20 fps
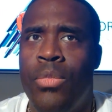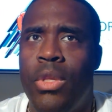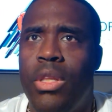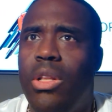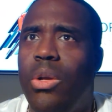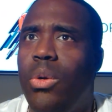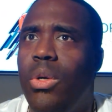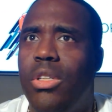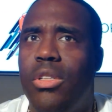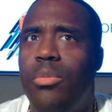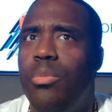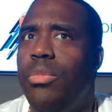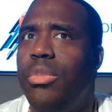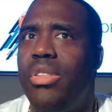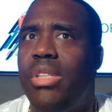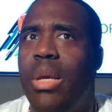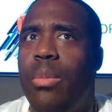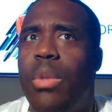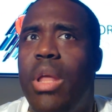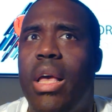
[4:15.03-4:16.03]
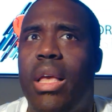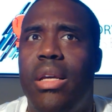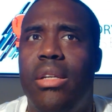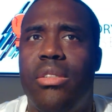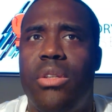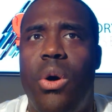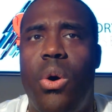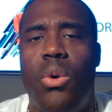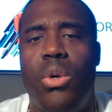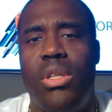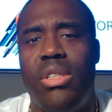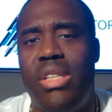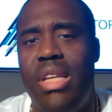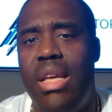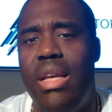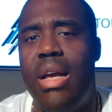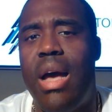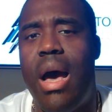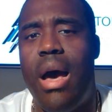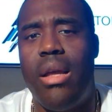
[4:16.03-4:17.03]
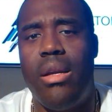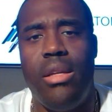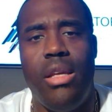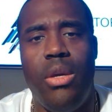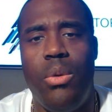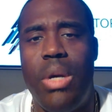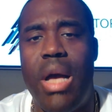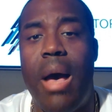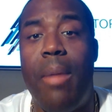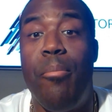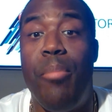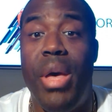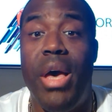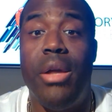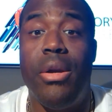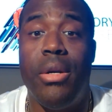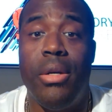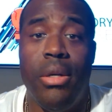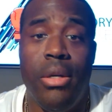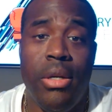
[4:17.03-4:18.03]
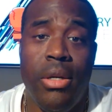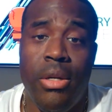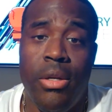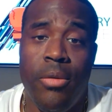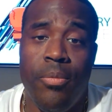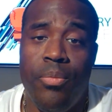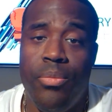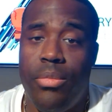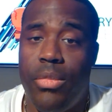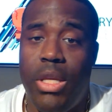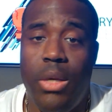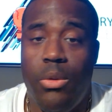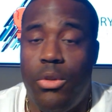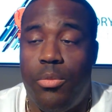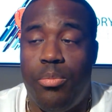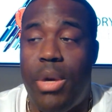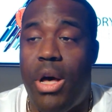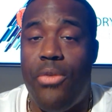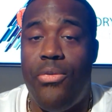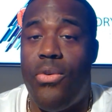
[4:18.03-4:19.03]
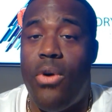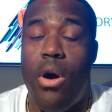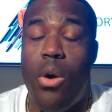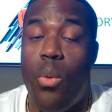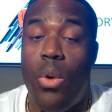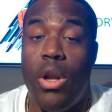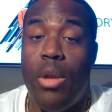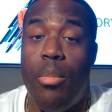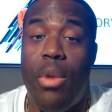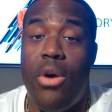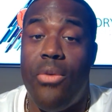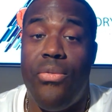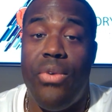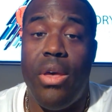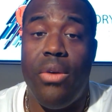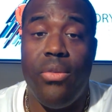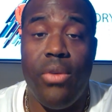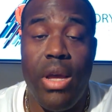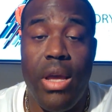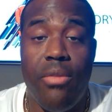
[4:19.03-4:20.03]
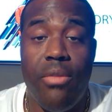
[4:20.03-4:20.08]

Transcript: You know, it seemed like as old as he got, he got better. And he was by far one of my favorite